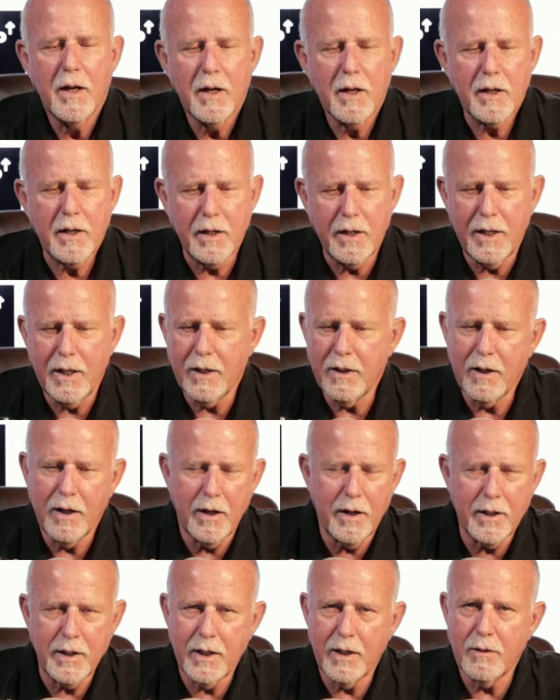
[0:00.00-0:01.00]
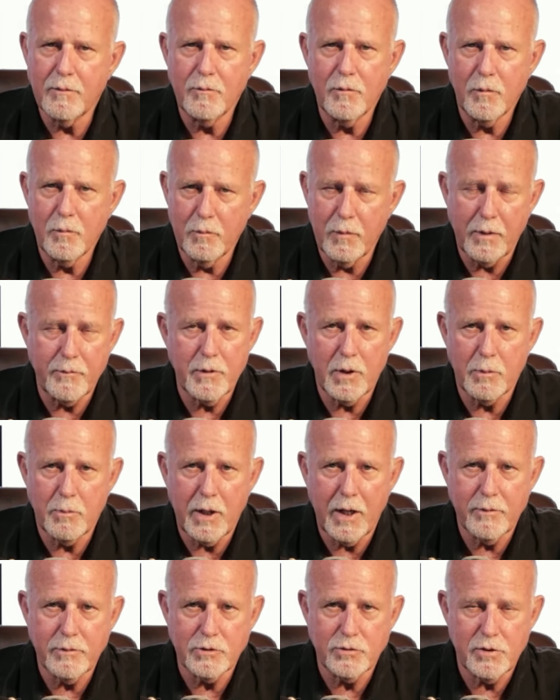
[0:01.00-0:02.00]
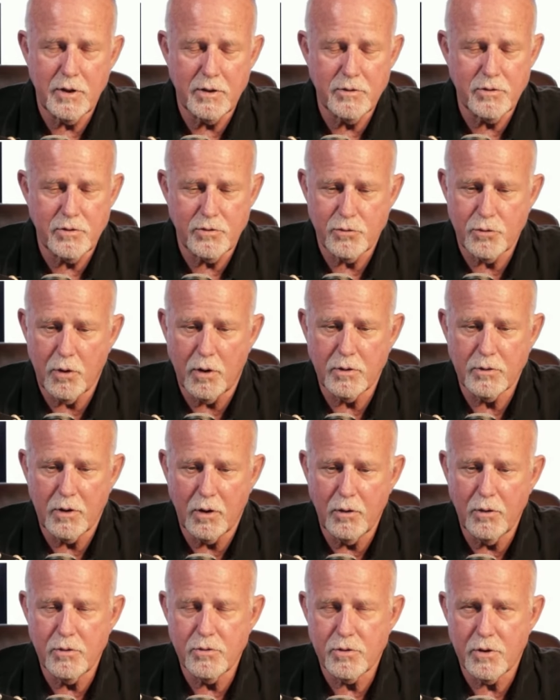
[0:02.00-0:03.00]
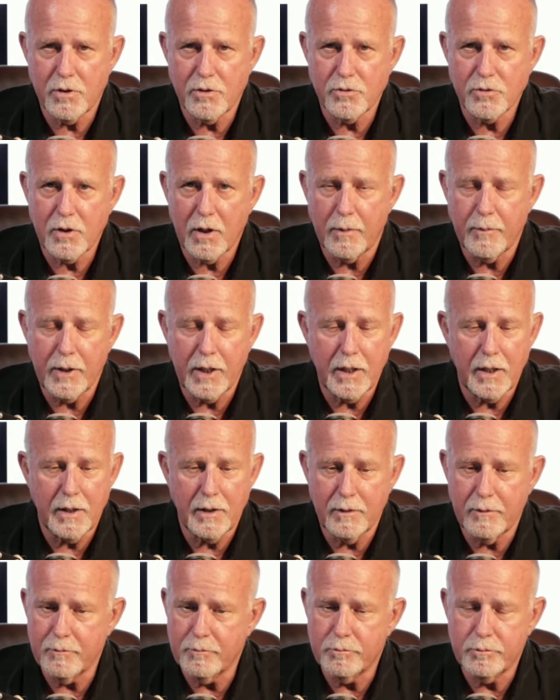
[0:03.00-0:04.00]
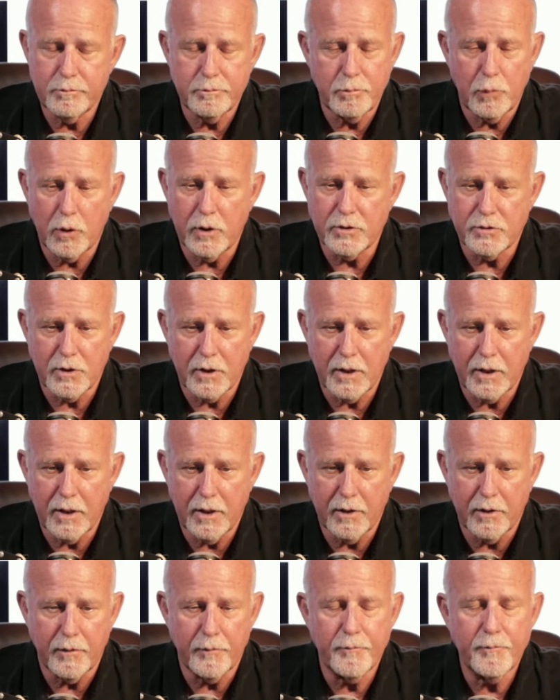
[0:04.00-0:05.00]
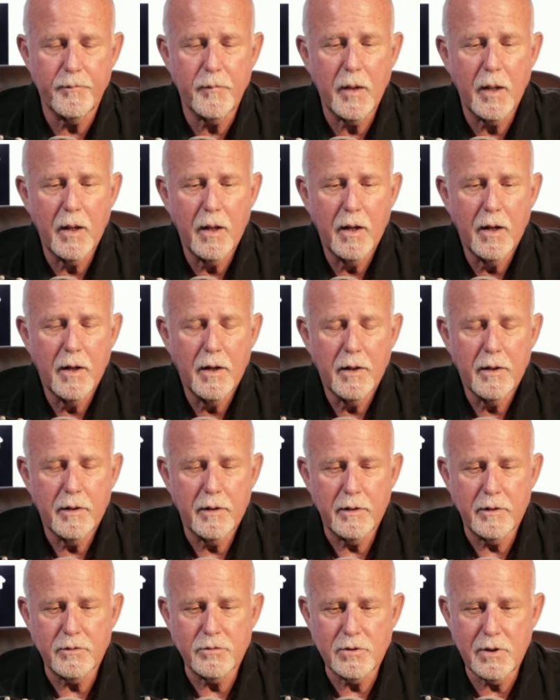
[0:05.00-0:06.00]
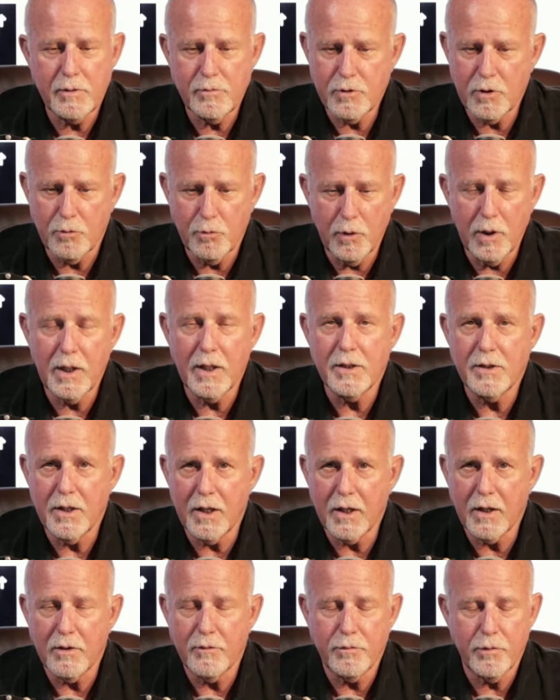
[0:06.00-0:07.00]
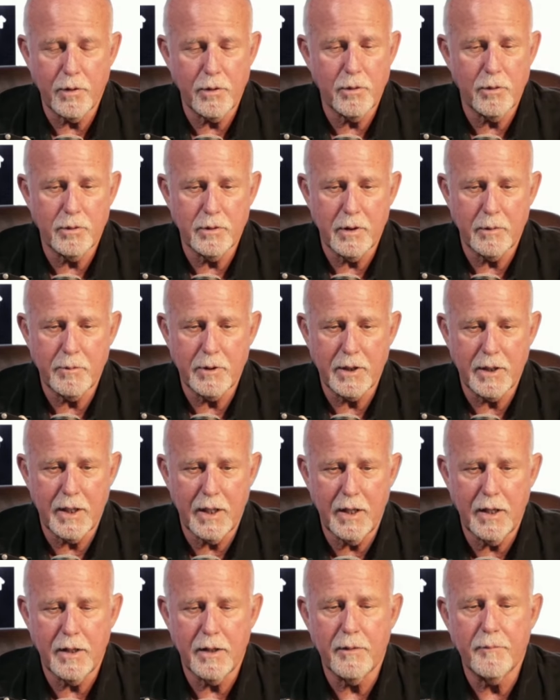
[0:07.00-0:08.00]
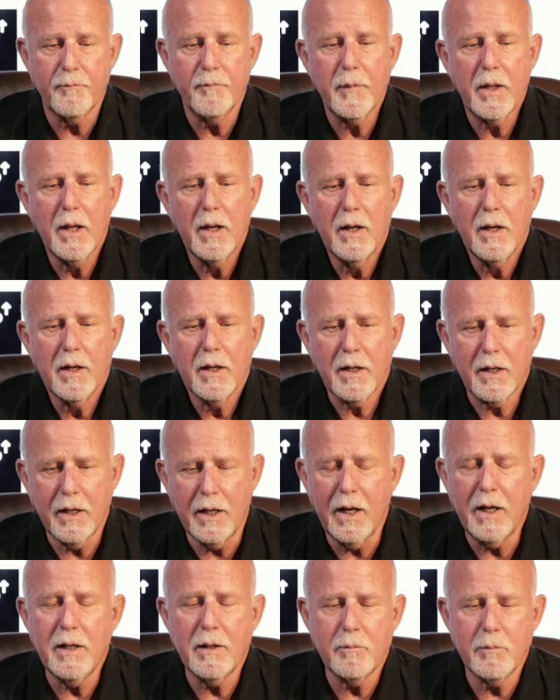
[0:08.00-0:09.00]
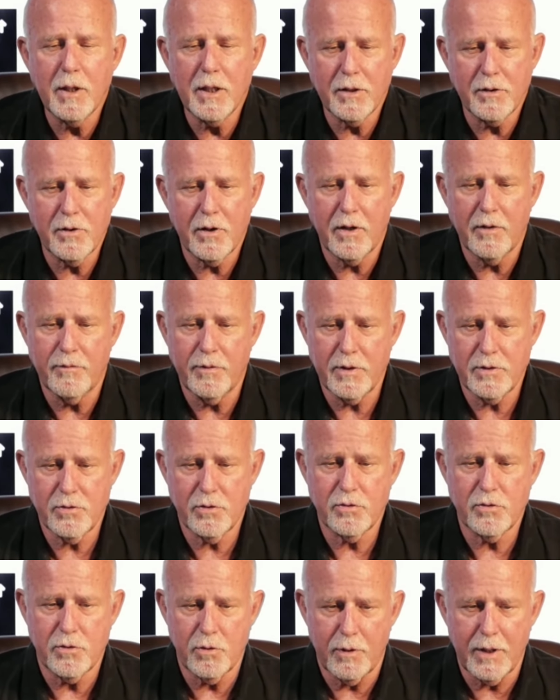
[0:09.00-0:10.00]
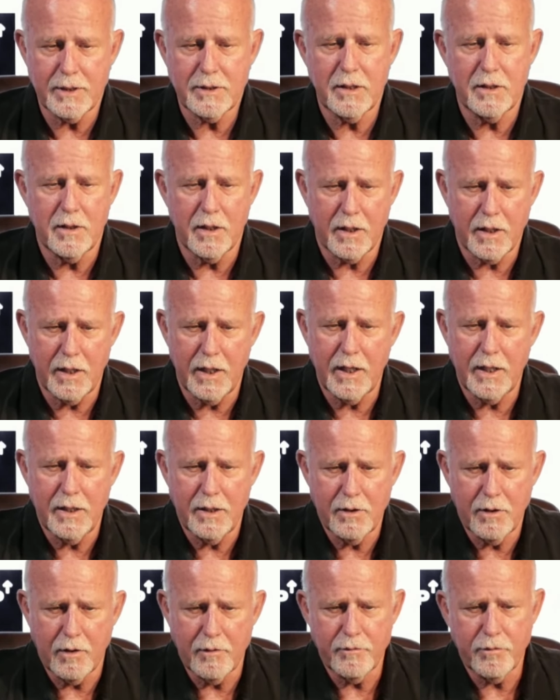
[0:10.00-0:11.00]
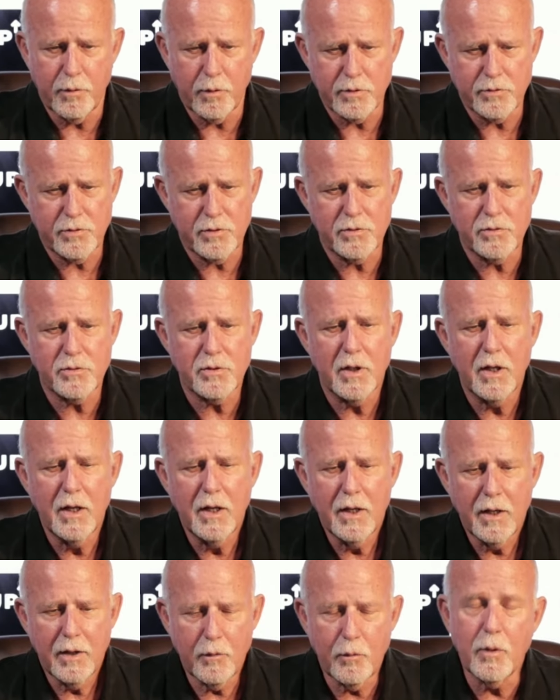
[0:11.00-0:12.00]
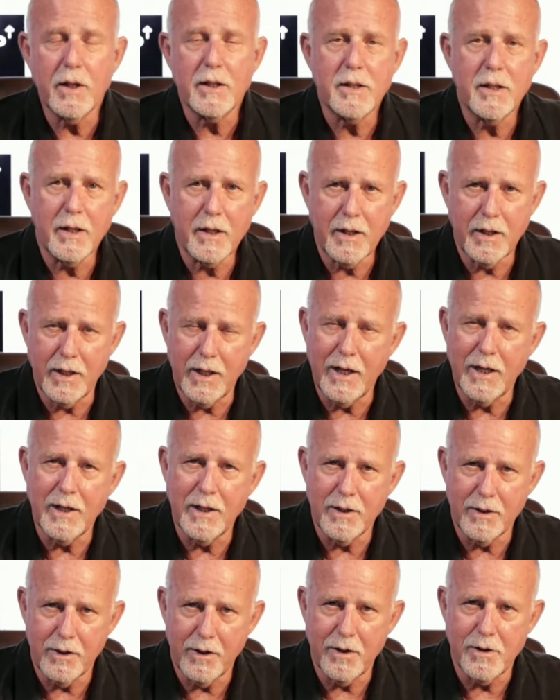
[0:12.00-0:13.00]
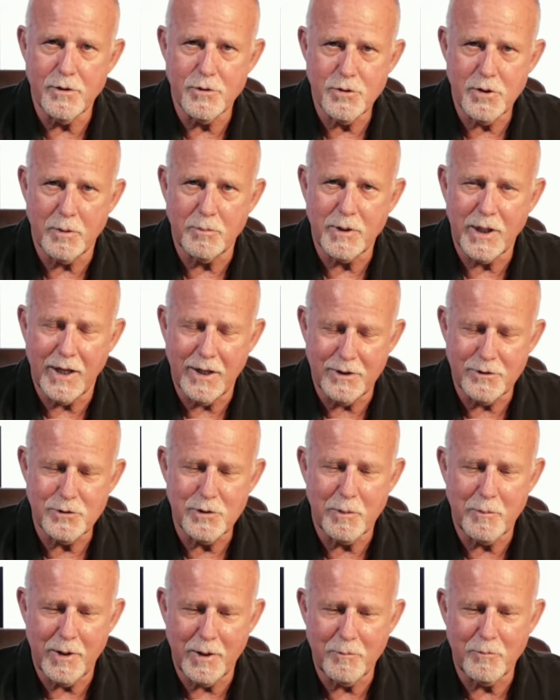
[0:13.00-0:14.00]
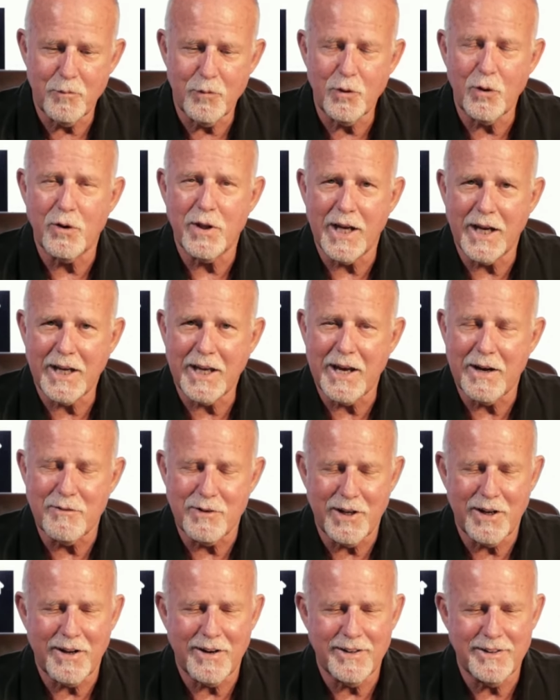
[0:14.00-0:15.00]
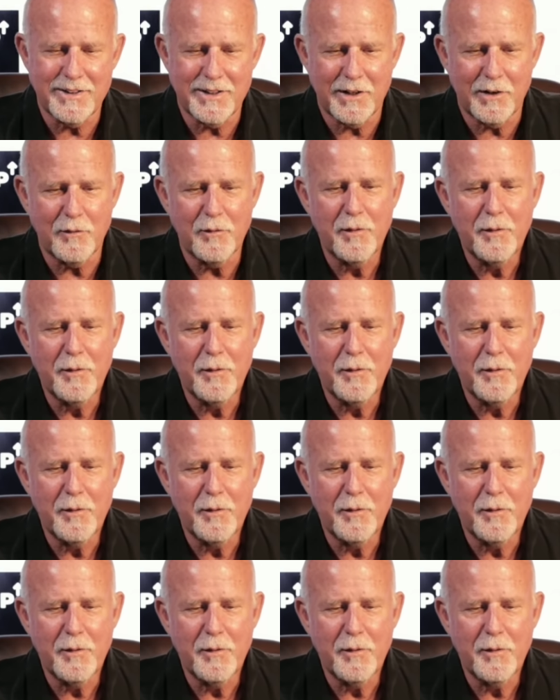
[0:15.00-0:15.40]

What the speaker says: Now, again, remember the Bible says the strong delusion is coming, and boy, is it here. It seems to have really taken a foothold up in Canada. Canadian military officials directed the Canadian Armed Forces with the Canadian leadership, that is, let me throw that caveat in there.